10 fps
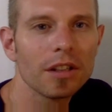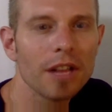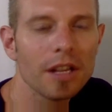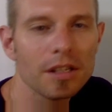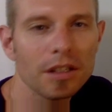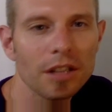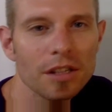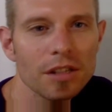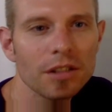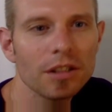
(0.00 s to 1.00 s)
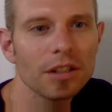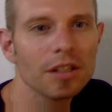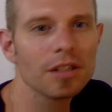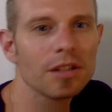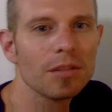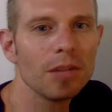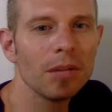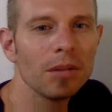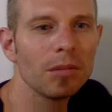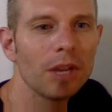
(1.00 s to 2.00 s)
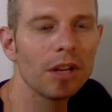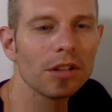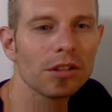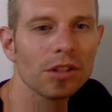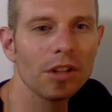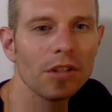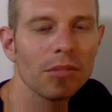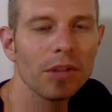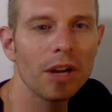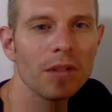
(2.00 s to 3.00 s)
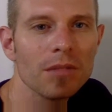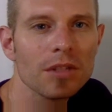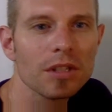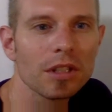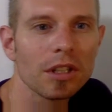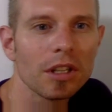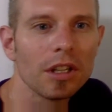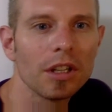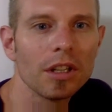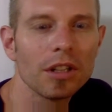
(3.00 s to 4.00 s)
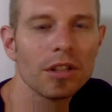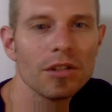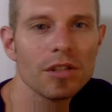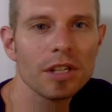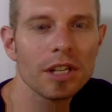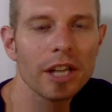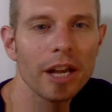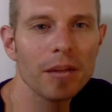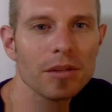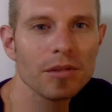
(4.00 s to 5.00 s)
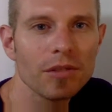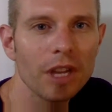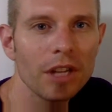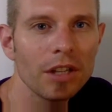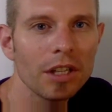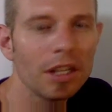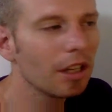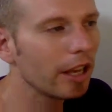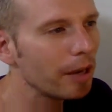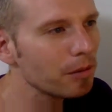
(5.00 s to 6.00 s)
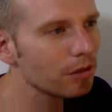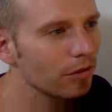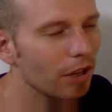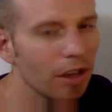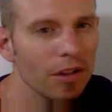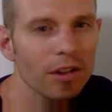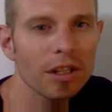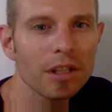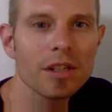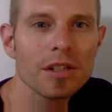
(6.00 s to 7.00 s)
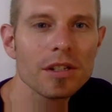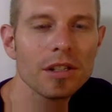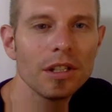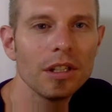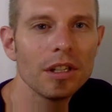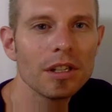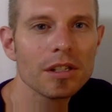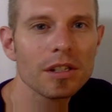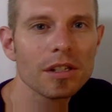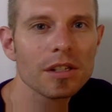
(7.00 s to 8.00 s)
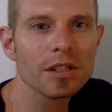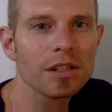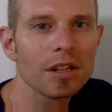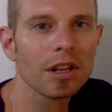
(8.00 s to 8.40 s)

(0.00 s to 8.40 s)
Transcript: that's the lesson, is be able to model and solve problems using absolute value. And again, absolute value is the distance